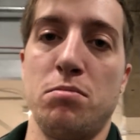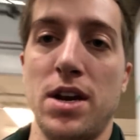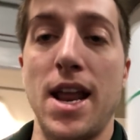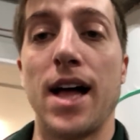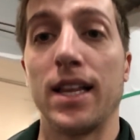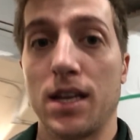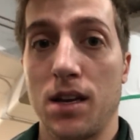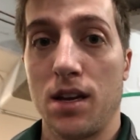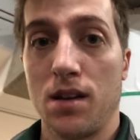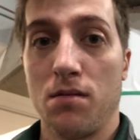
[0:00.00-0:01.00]

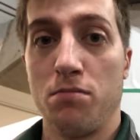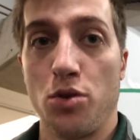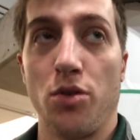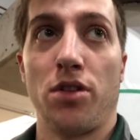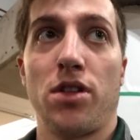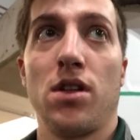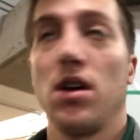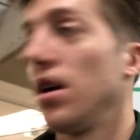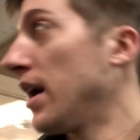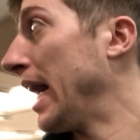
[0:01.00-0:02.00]
Benelli booth
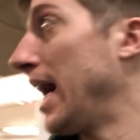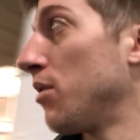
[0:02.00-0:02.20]
and